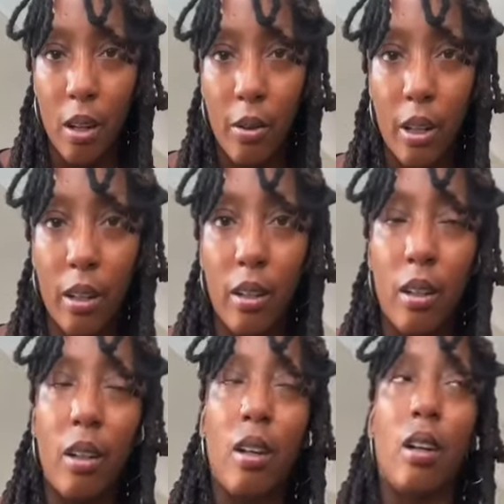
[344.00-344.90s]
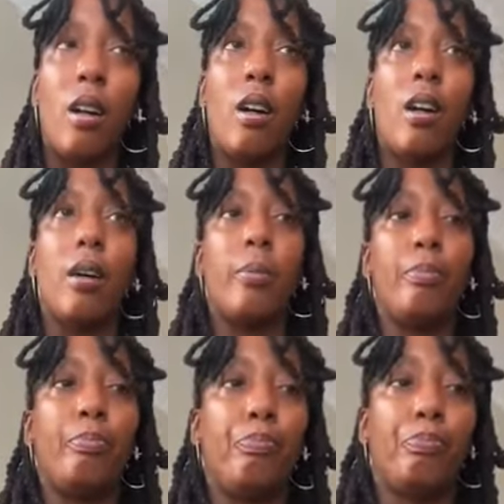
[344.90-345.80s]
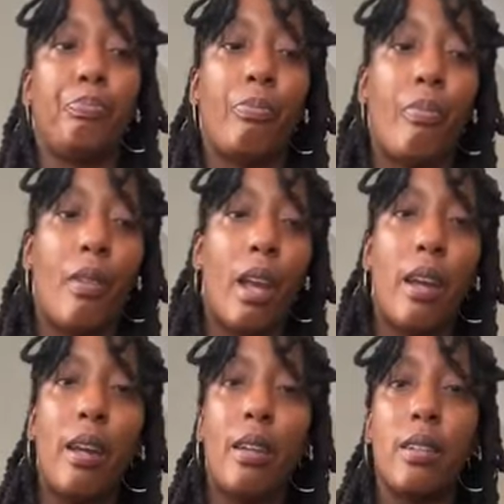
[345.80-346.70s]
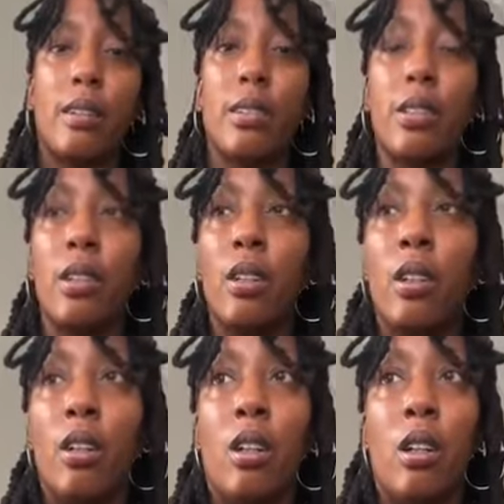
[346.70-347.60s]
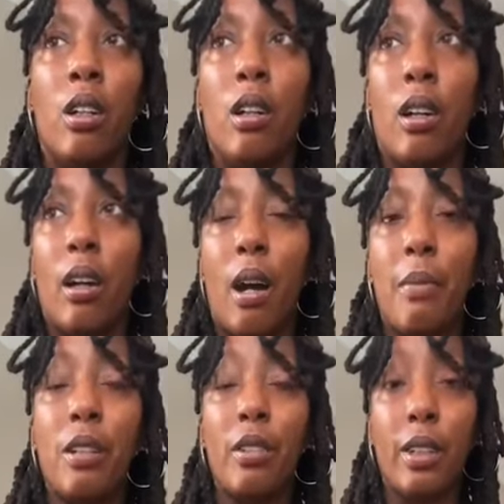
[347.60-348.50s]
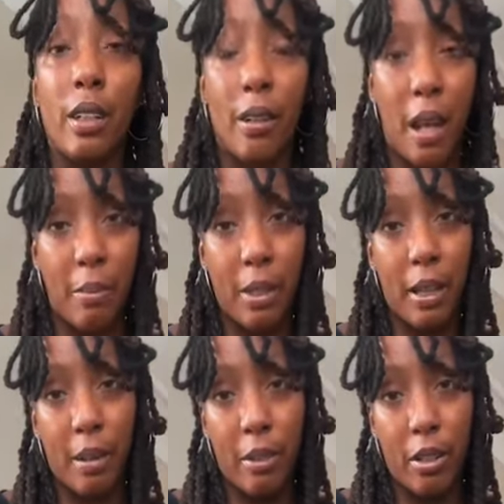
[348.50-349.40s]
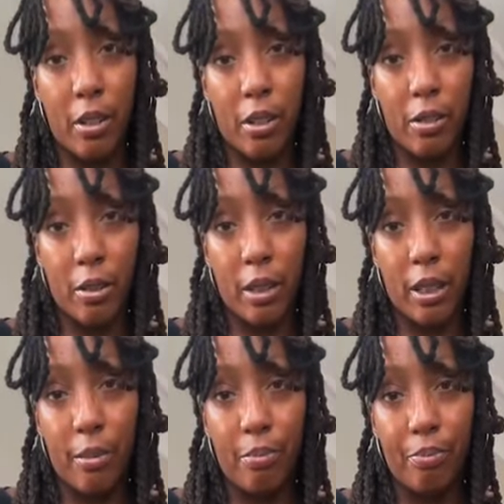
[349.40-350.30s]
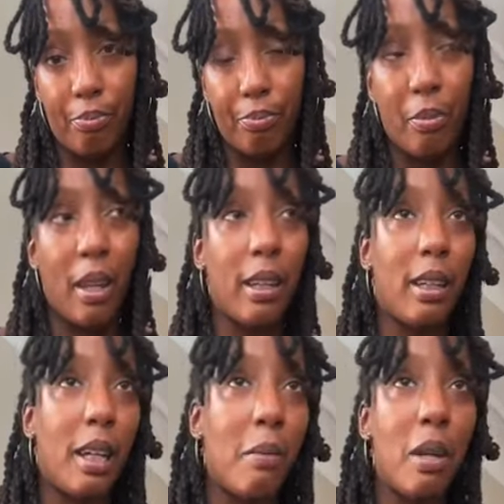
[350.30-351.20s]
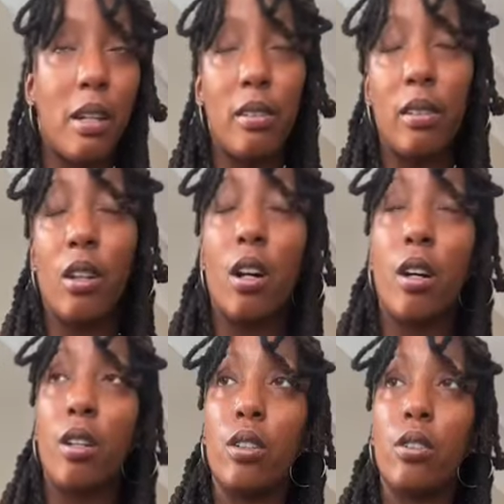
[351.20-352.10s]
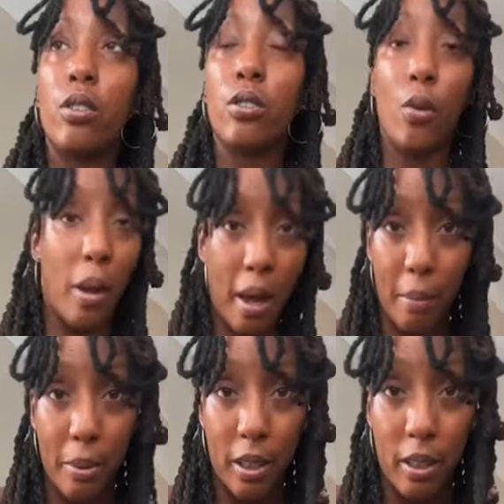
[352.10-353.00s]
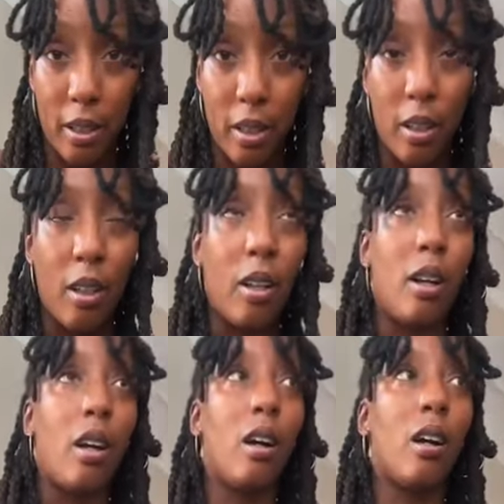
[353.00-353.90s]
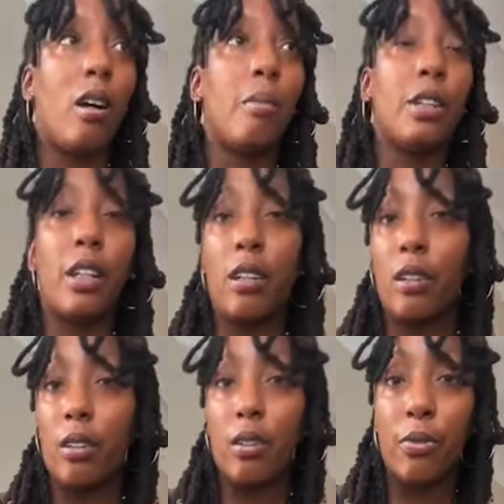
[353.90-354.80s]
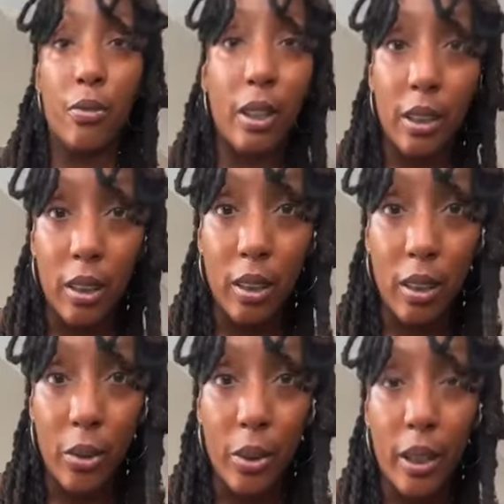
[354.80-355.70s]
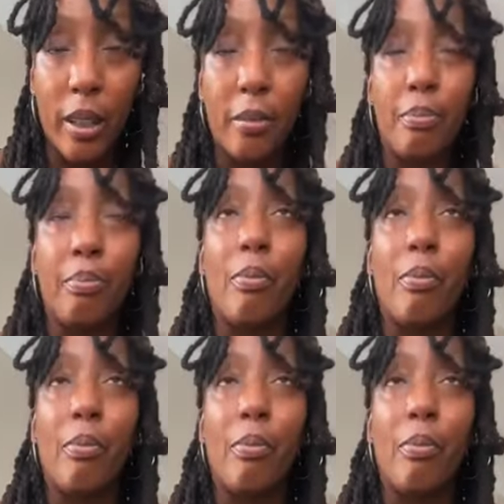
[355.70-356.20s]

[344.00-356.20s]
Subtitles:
okay? And I mean, look at how happy gay men are, okay? Gay men are so happy. They are funny, okay?